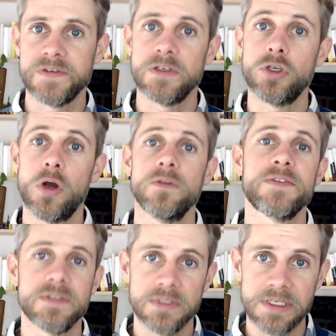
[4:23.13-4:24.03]
and
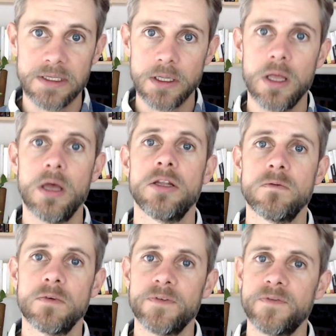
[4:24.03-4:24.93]
constantly learn
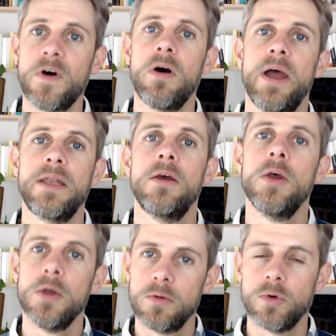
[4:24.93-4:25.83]
and refine
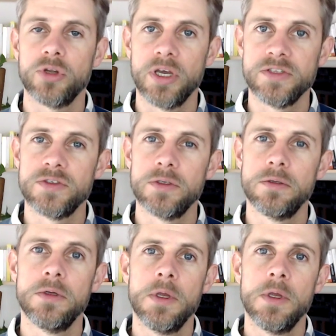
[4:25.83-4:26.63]
what I do.